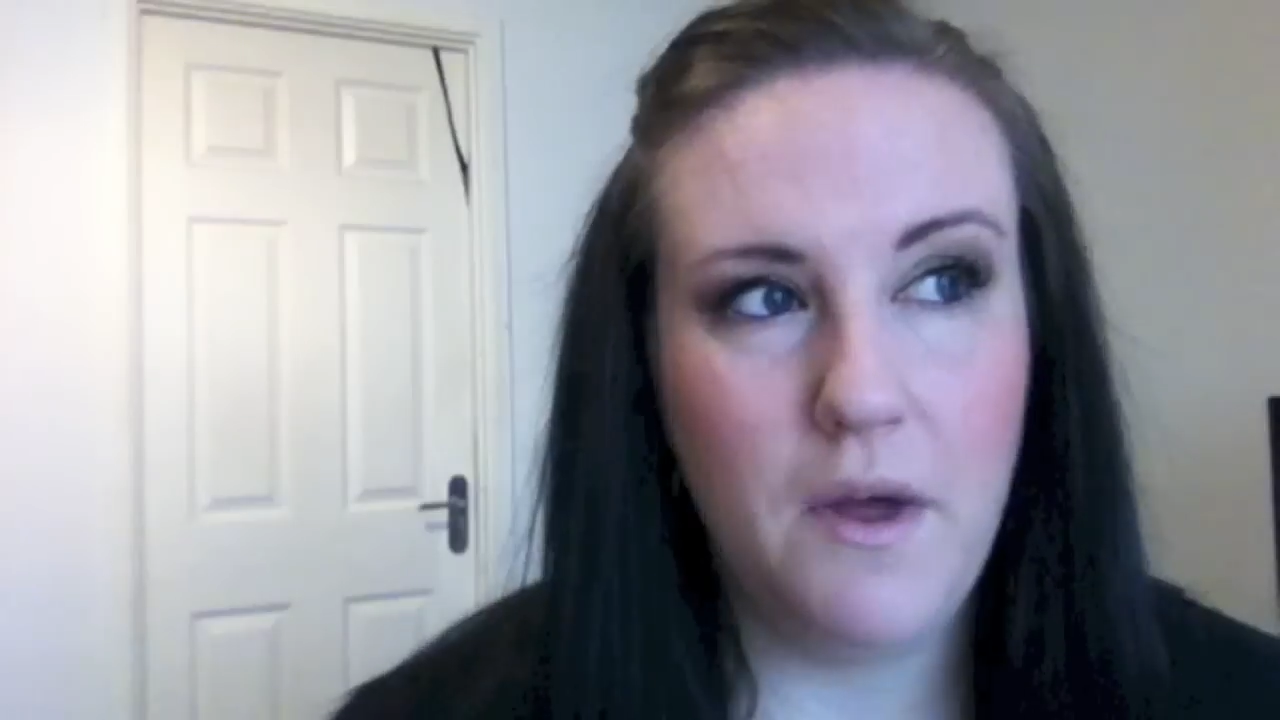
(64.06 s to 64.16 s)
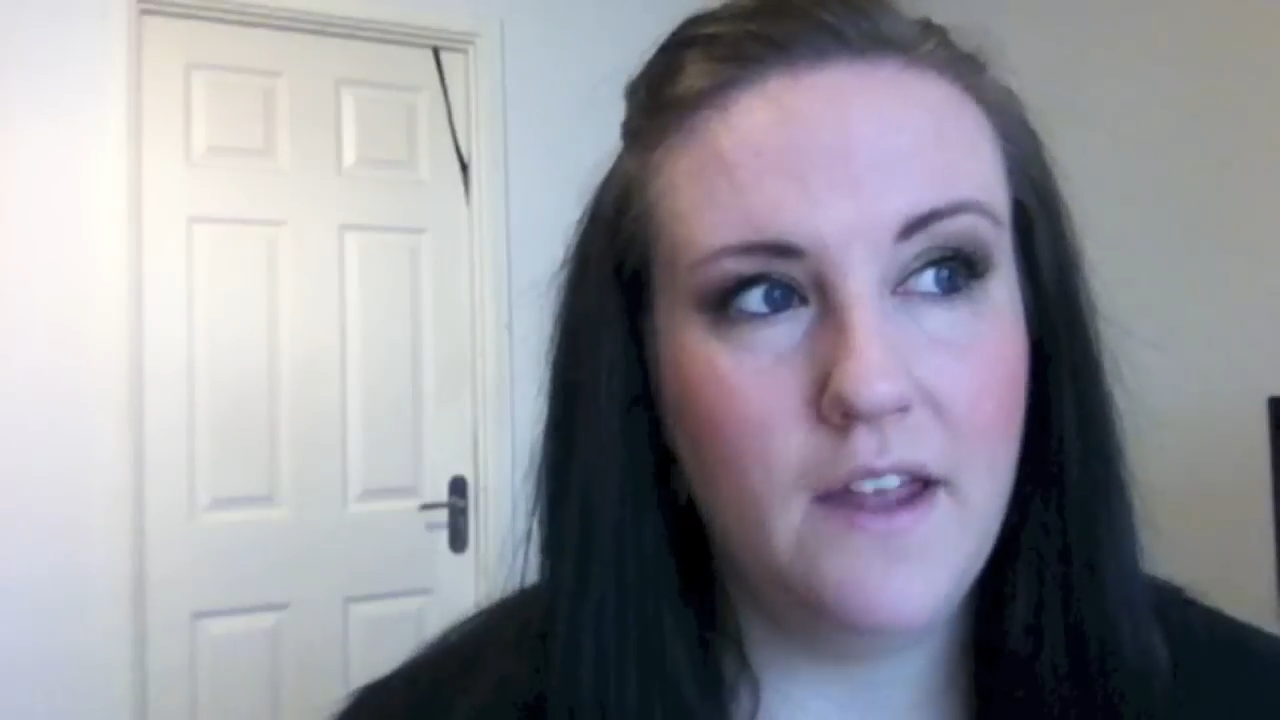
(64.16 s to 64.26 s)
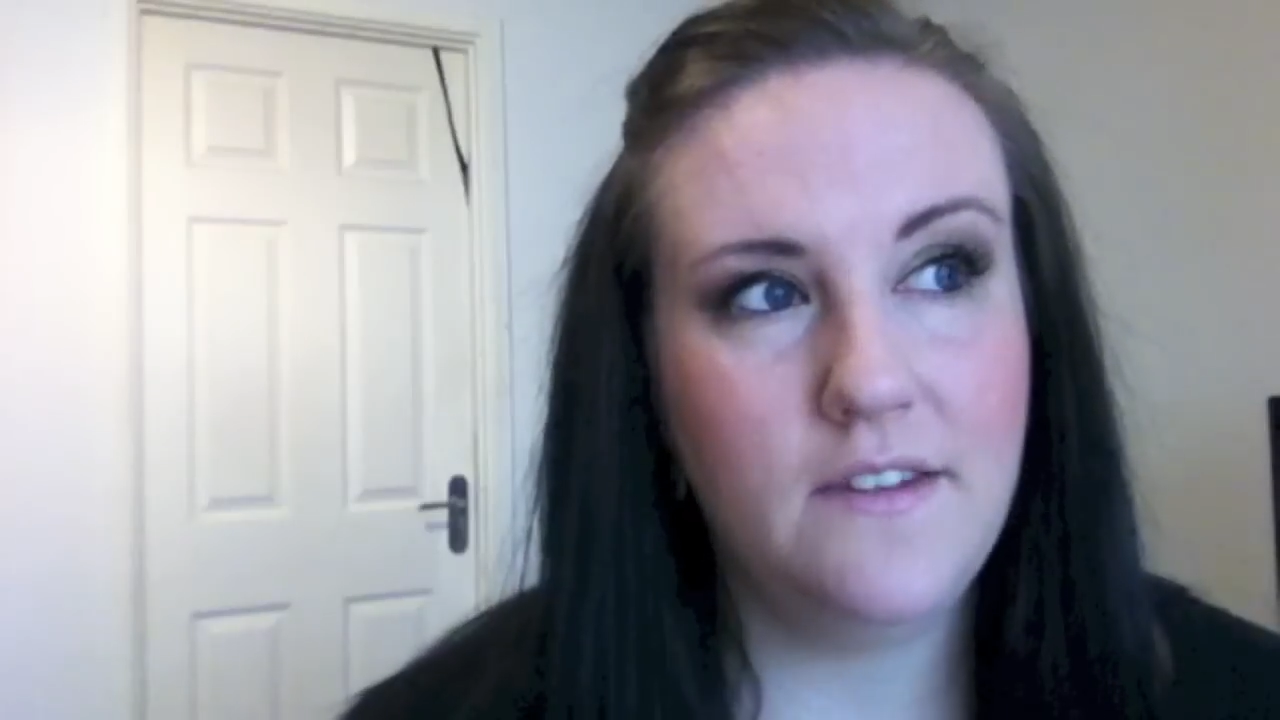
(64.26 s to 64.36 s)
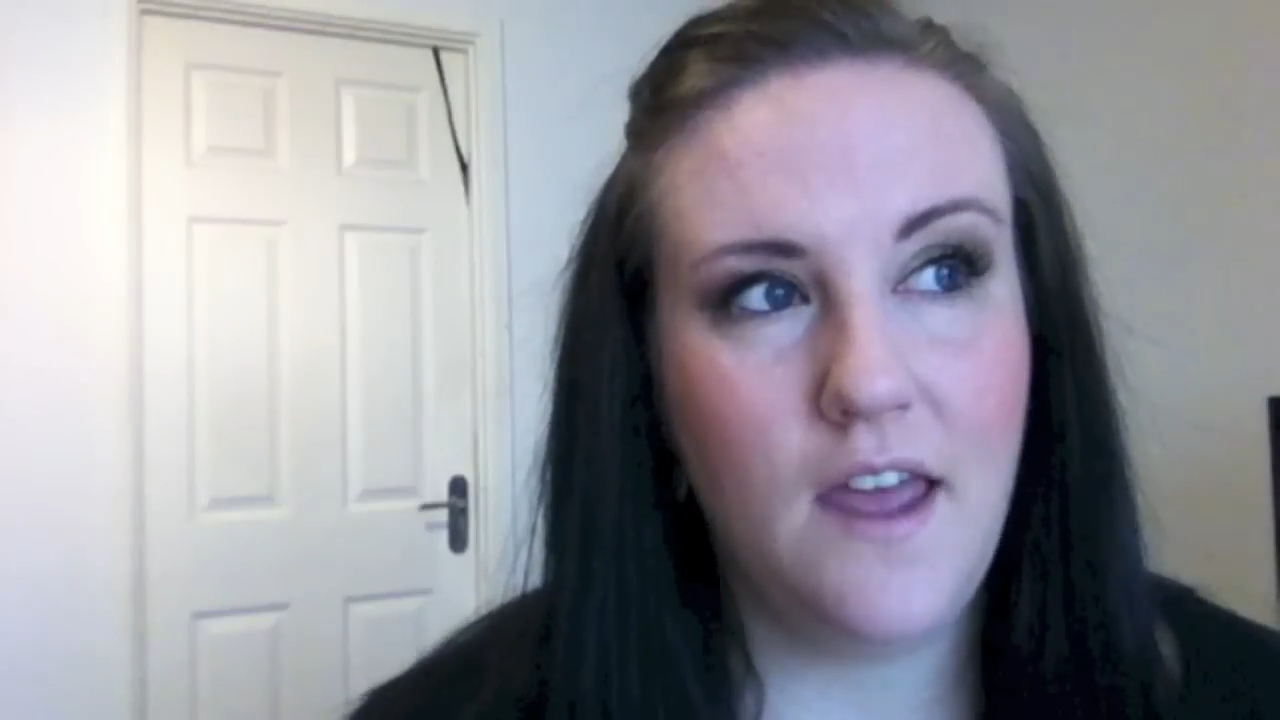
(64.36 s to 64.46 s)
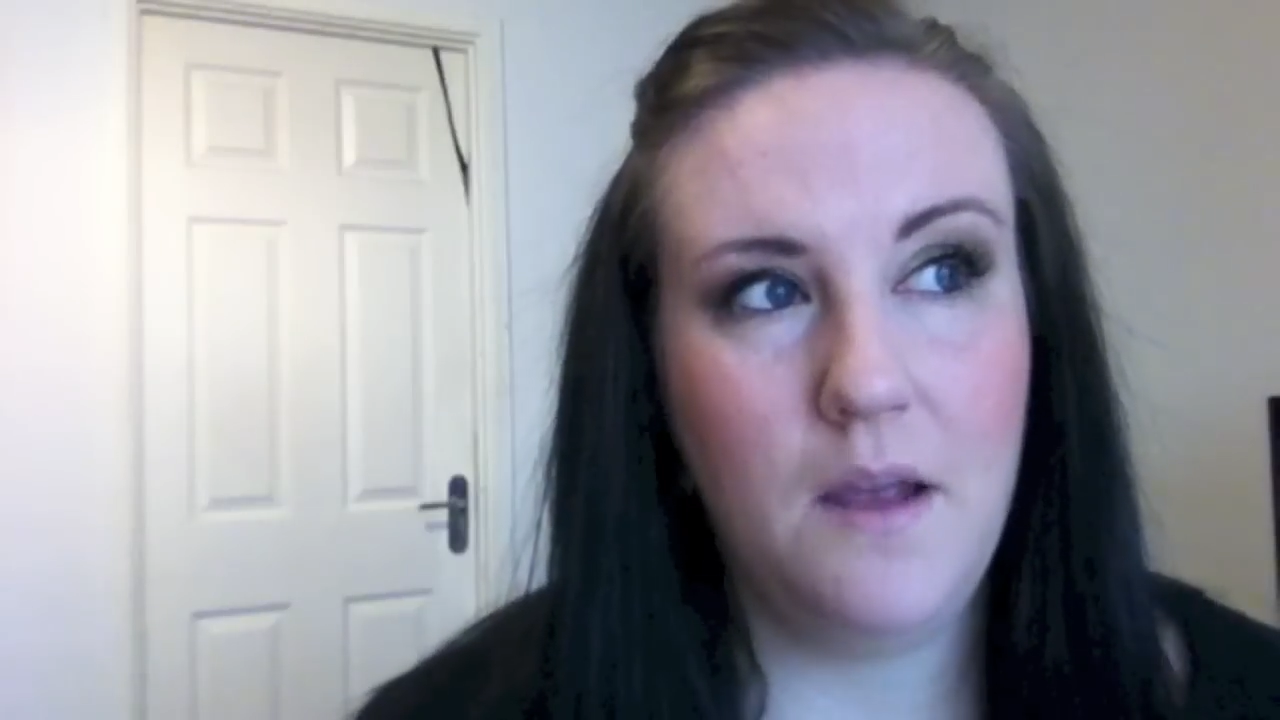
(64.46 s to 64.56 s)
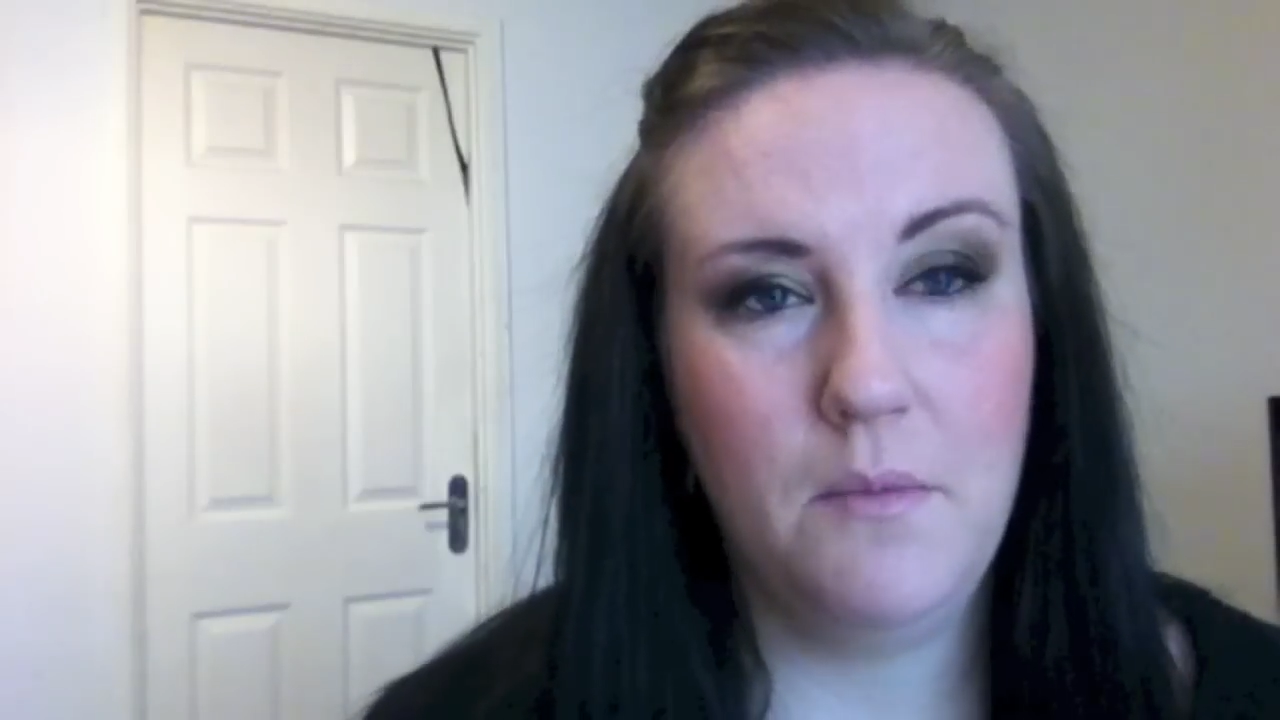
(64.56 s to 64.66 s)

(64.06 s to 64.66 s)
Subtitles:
wear, say,